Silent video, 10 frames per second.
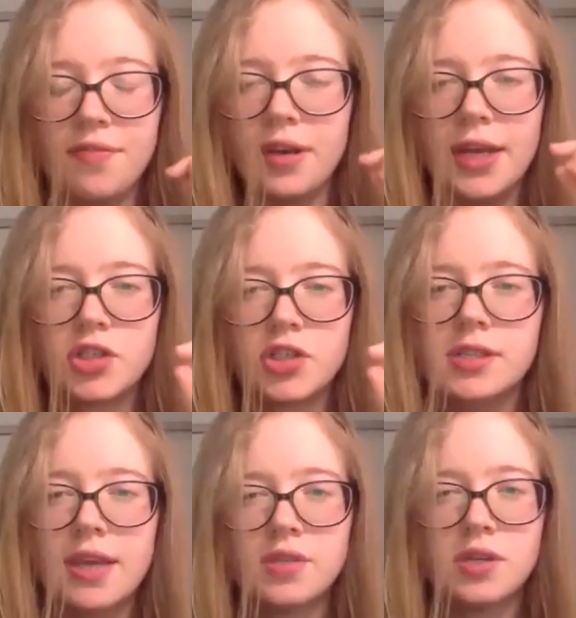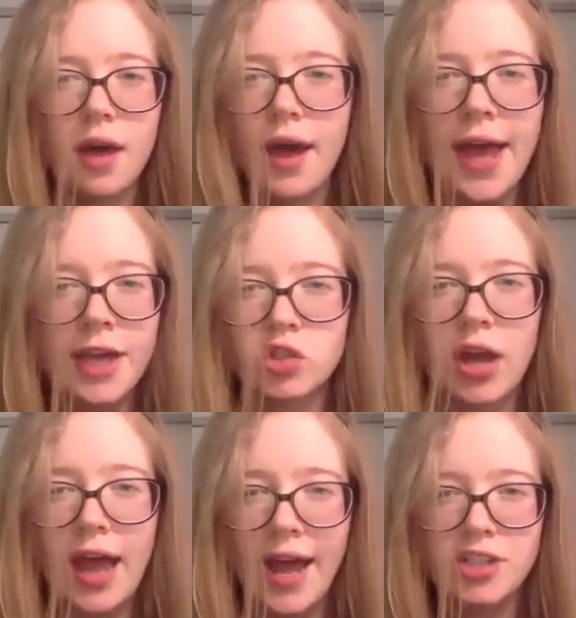It just gives you that extra
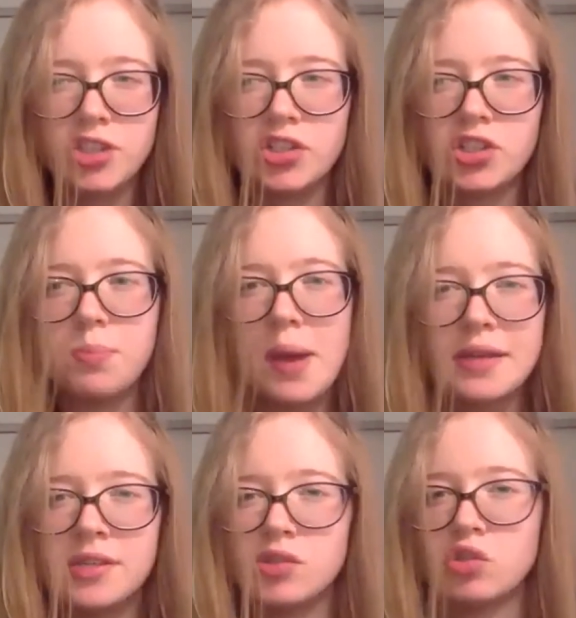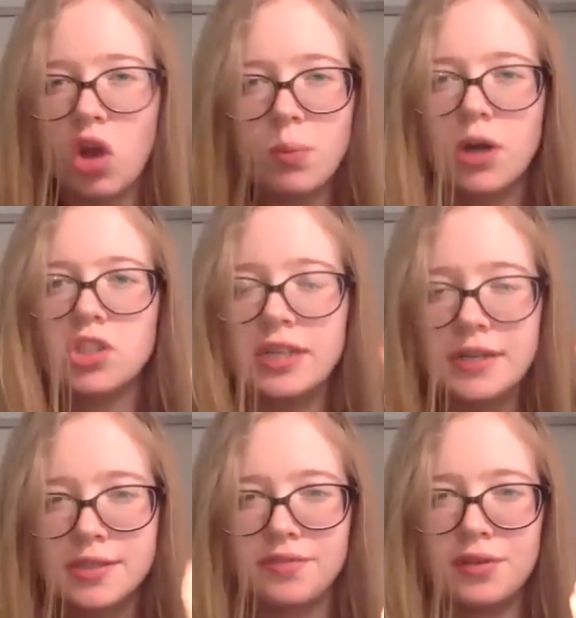edge. It just makes it so much
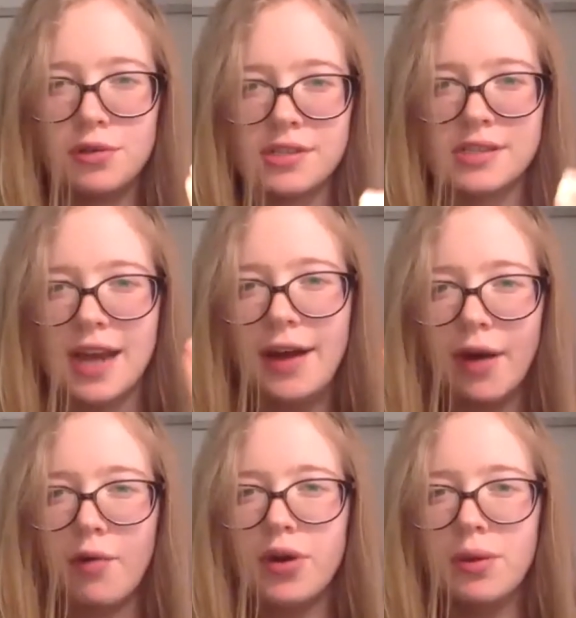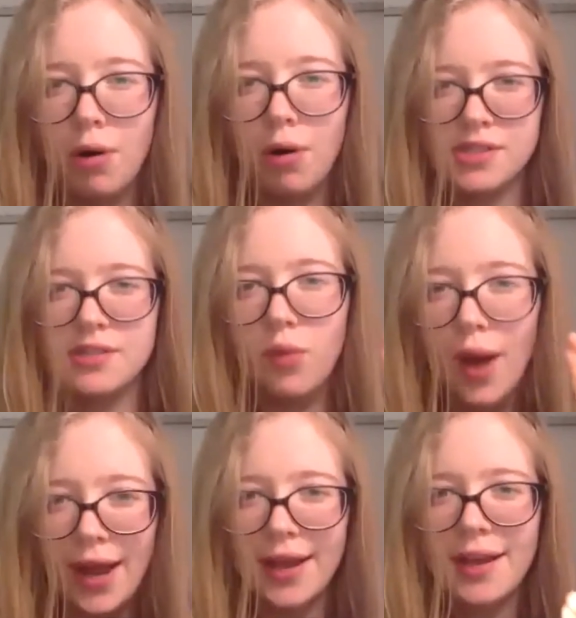easier for you to stand out in a positive
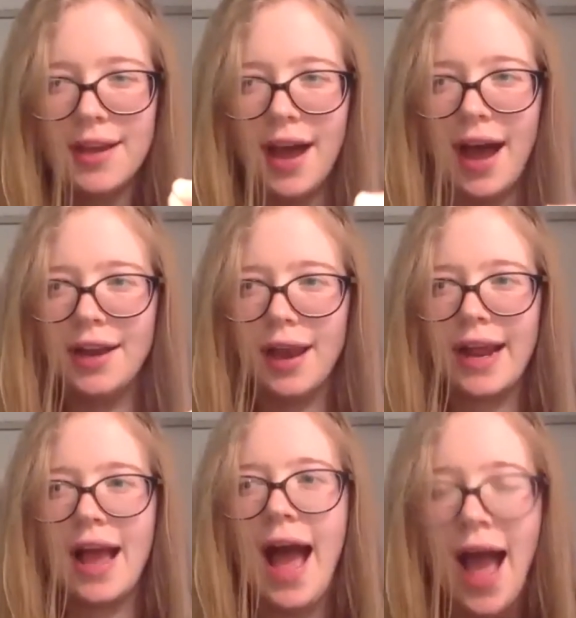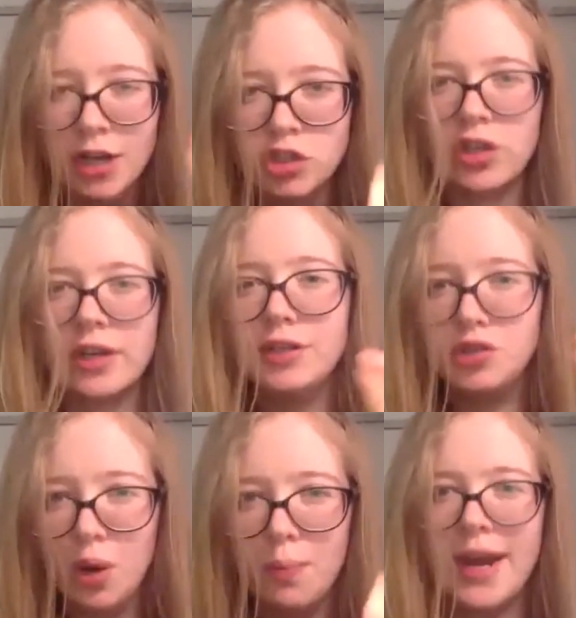way and like actually
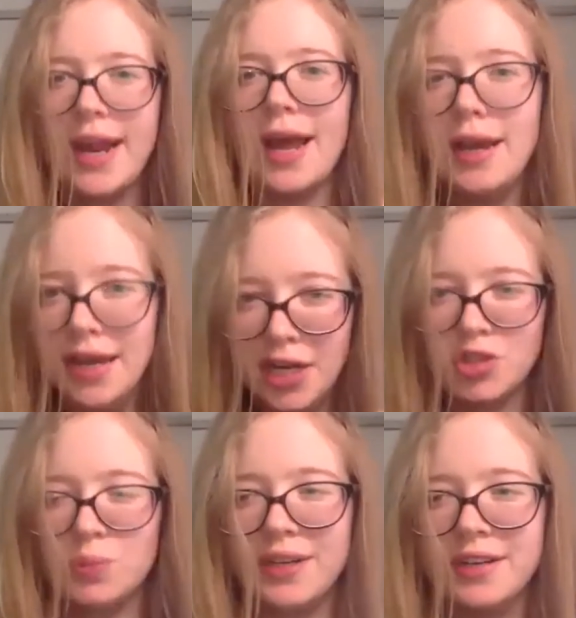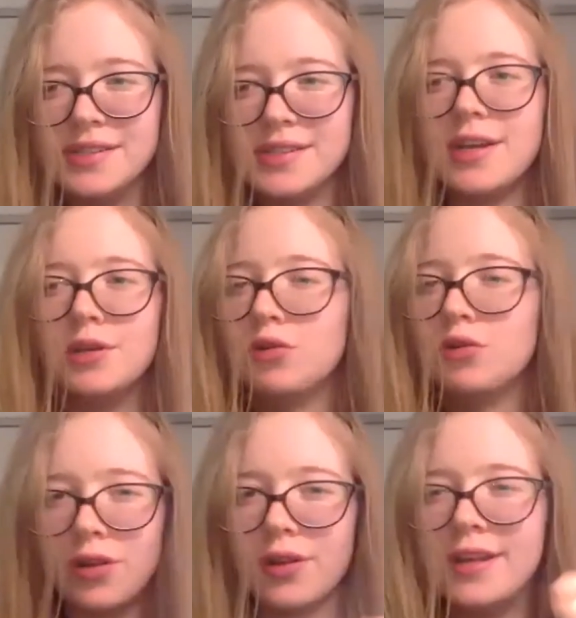dominate a niche, because
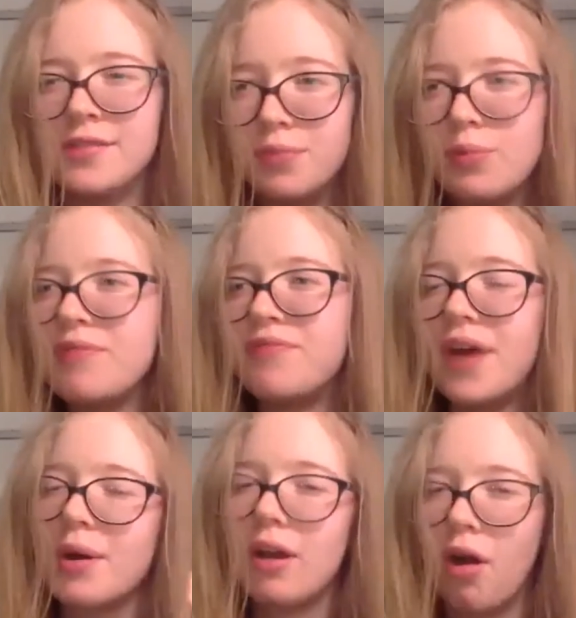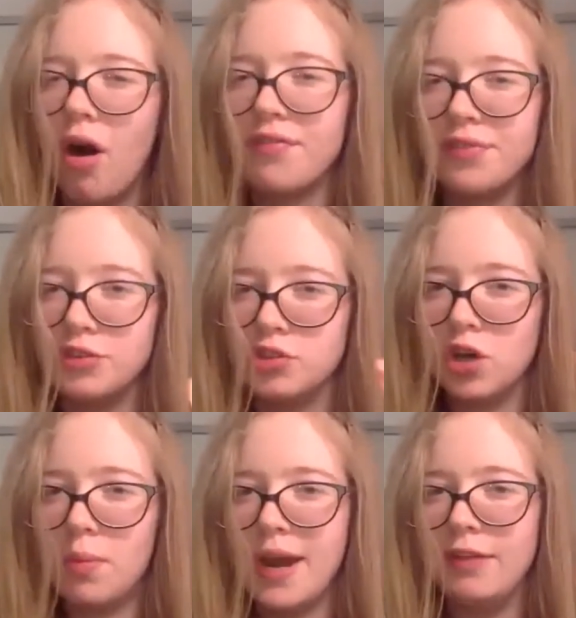it would be very hard for you to
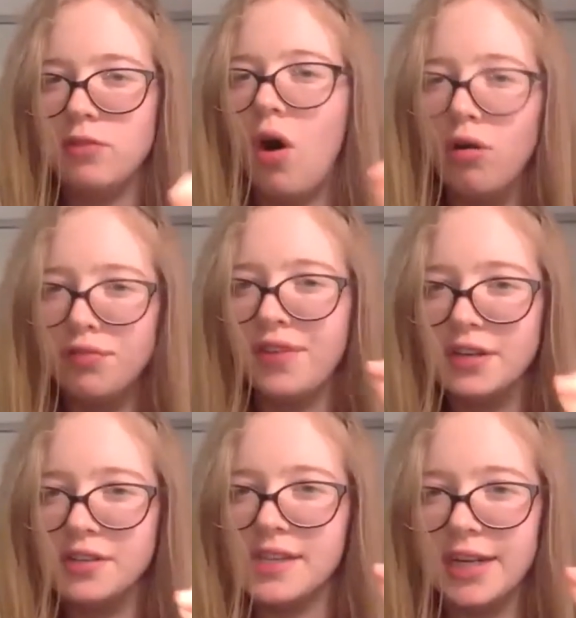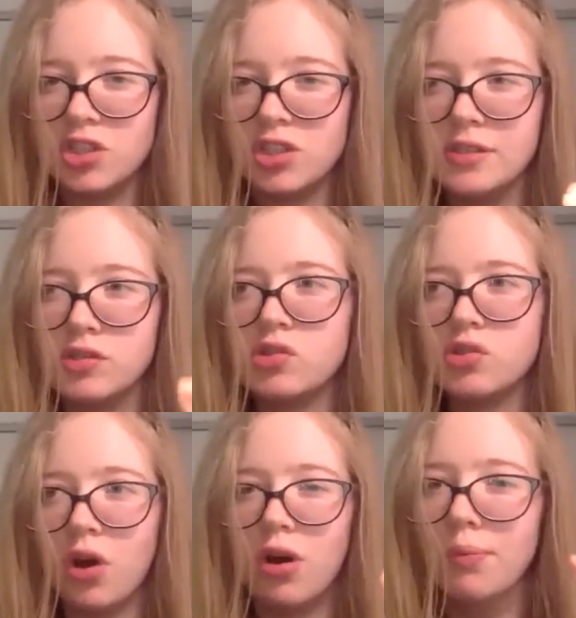dominate the whole fitness niche because it's
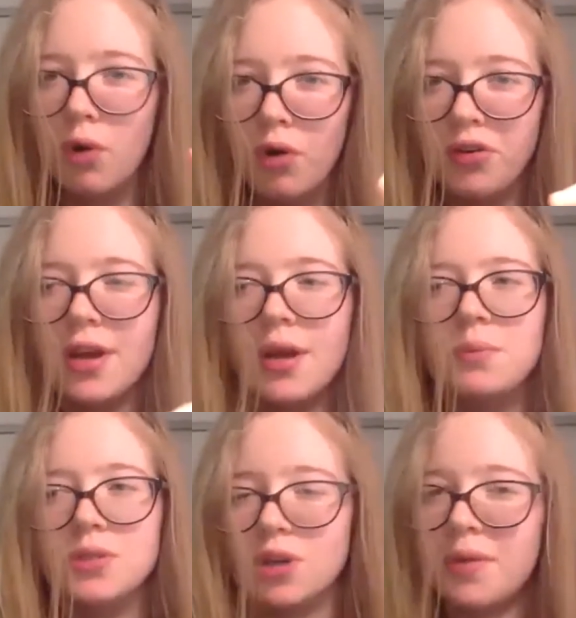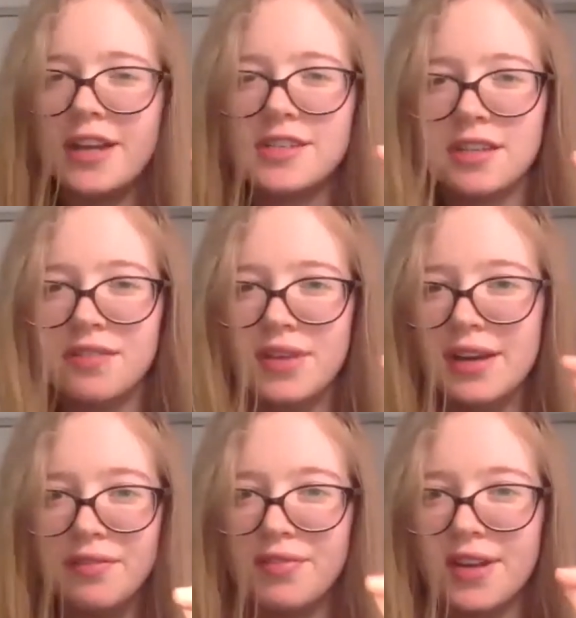so broad. But dominating the vegan
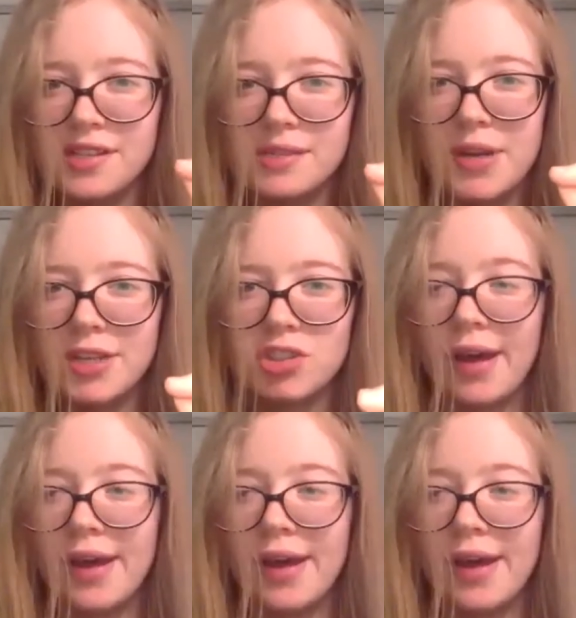fitness niche, like